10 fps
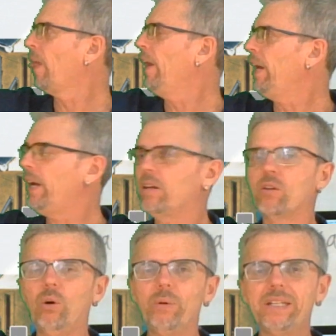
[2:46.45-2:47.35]
and
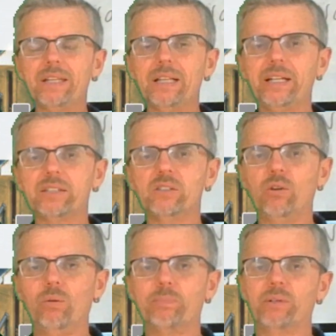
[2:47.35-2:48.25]
go into the lesson
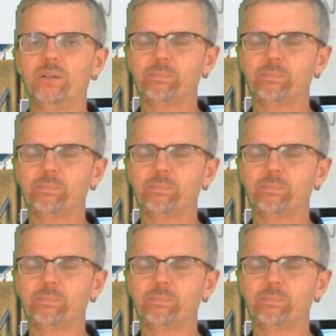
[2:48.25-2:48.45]
opener.